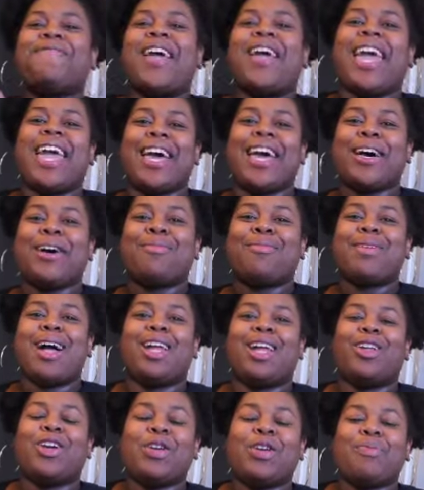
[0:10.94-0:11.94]
fam?
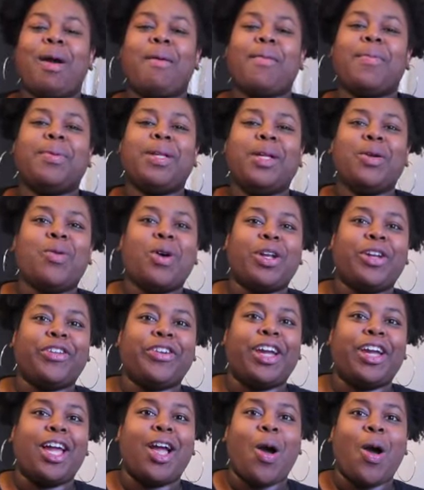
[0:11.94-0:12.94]
I know you're probably
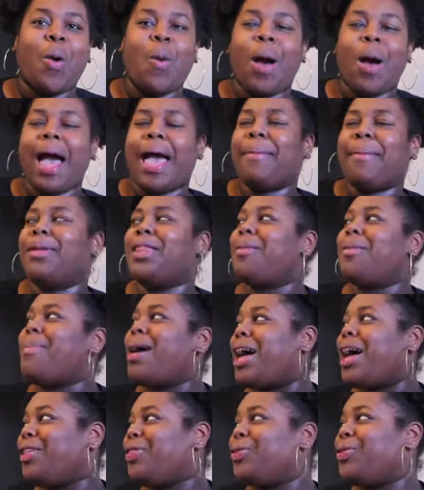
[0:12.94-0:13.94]
wondering why I'm in the
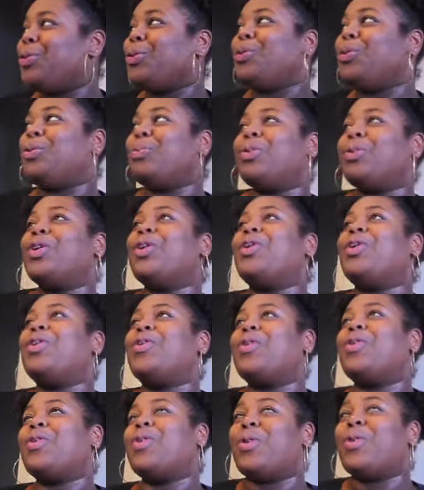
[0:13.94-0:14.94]
bathroom
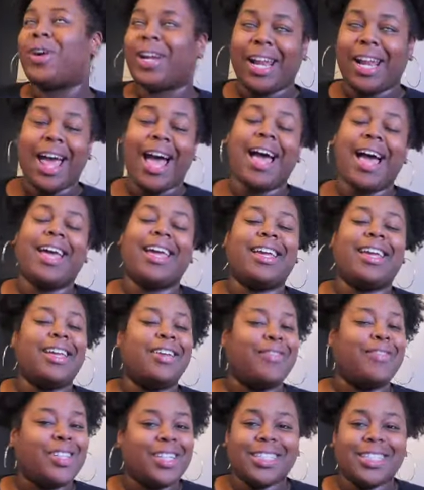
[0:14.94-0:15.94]
or not
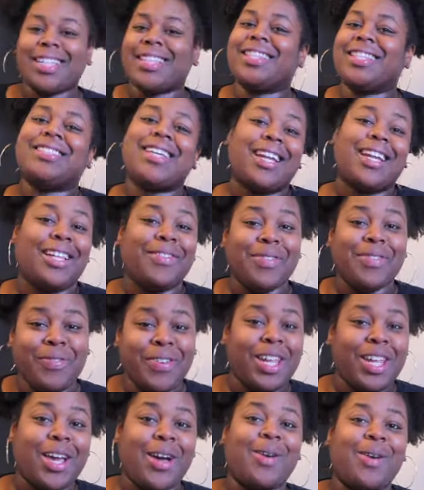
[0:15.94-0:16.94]
if you looked at the title of the
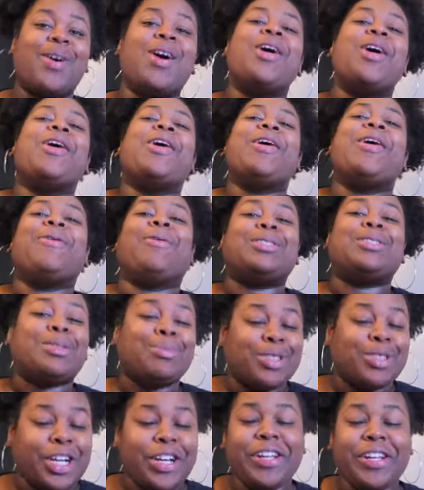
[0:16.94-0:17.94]
video, which I'm
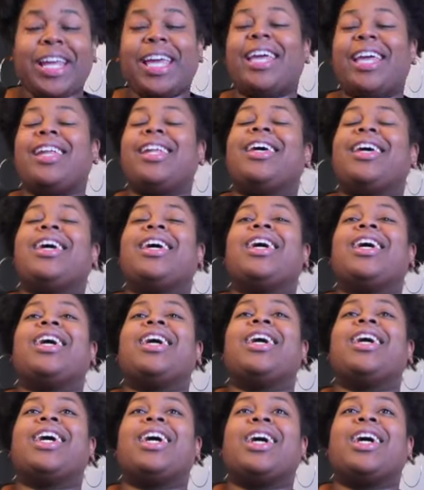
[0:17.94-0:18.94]
sure you did,
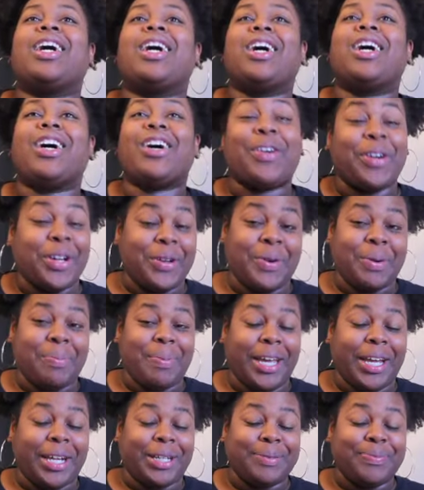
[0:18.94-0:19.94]
or you would
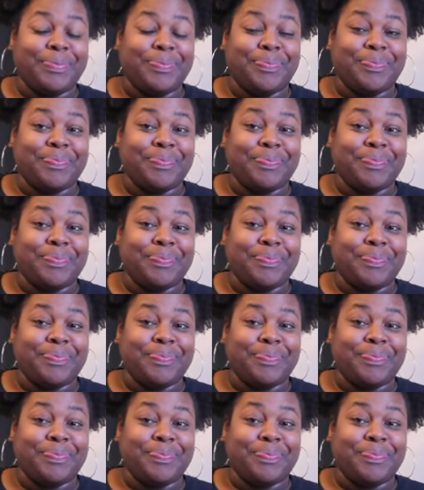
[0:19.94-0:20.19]
be here.